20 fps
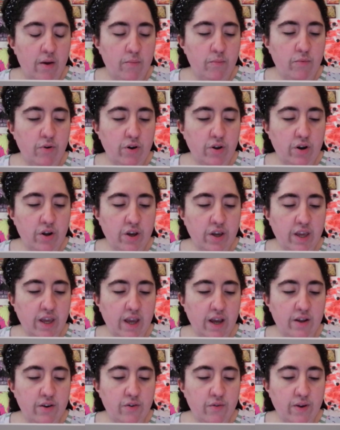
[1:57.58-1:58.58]
"Bruno,
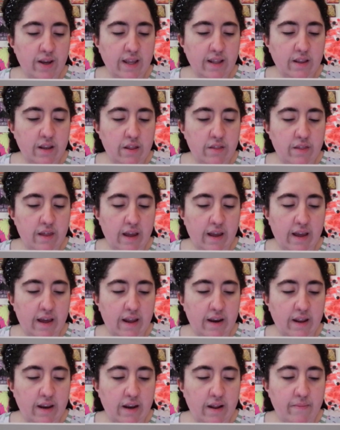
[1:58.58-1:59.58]
here, drink this," said
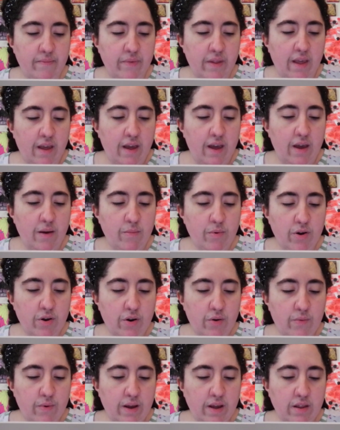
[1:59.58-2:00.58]
Carina, and
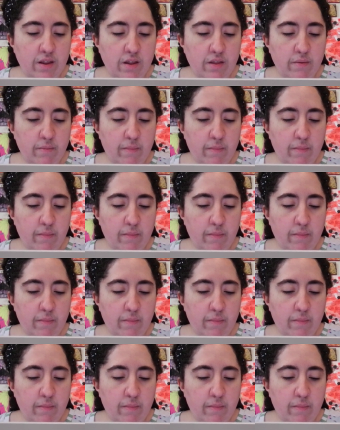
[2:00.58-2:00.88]
Bruno rinsed his